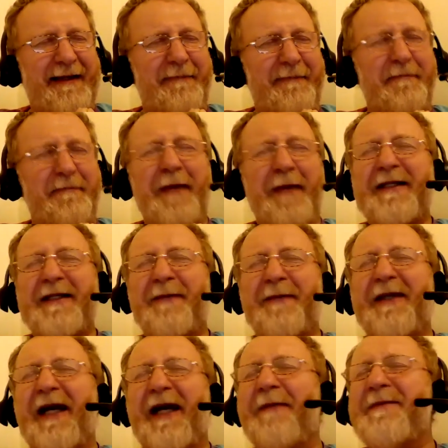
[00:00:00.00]
Maybe
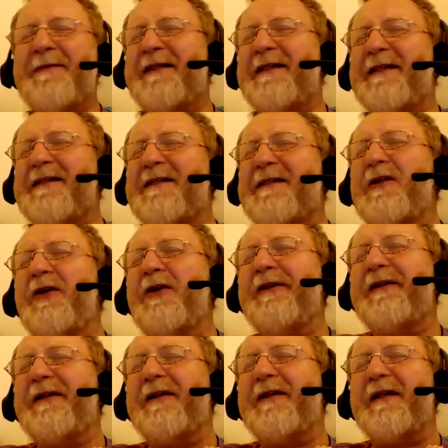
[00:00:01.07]
sometimes it is
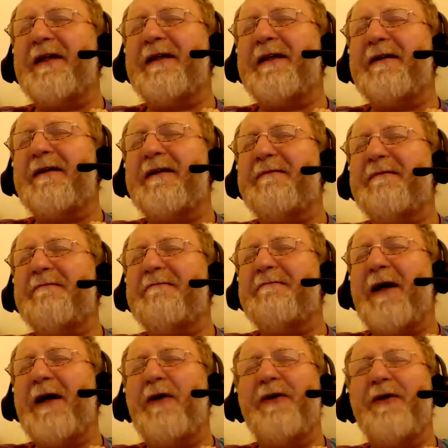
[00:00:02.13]
not
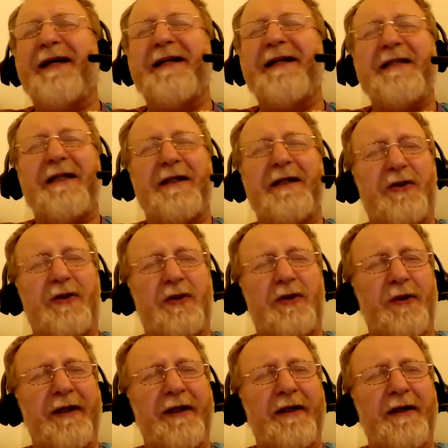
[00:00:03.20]
a good idea
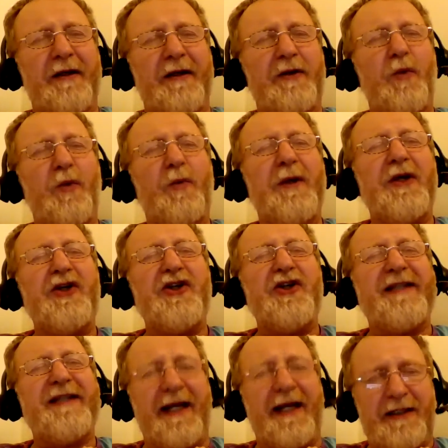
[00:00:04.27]
to to wish
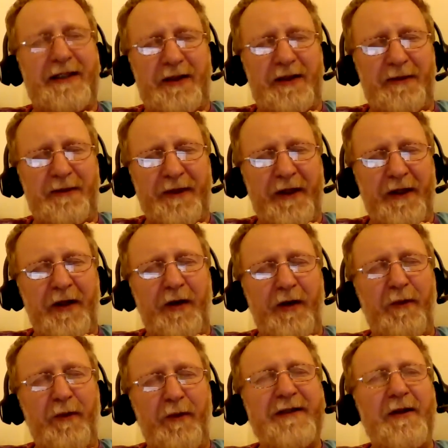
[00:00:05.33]
sex
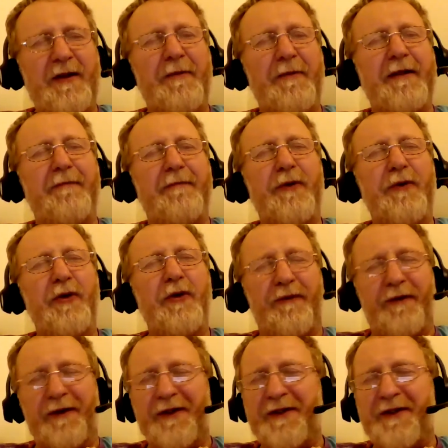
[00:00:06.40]
with somebody
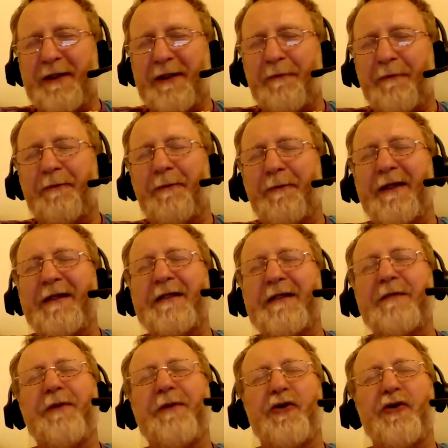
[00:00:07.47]
beautiful and somebody
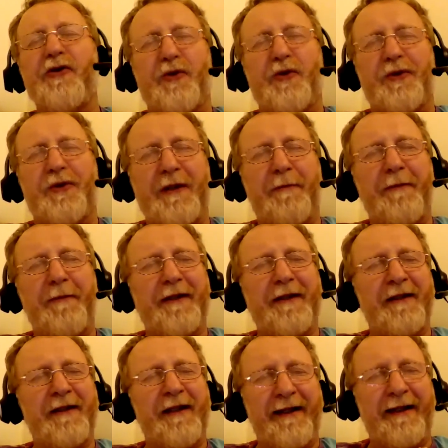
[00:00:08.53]
spiritual, somebody
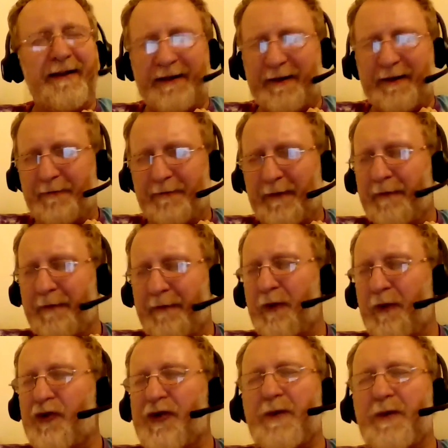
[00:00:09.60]
enlightening. Maybe you
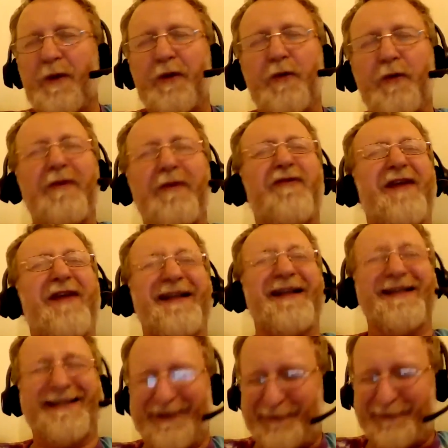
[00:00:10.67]
just want to be friends.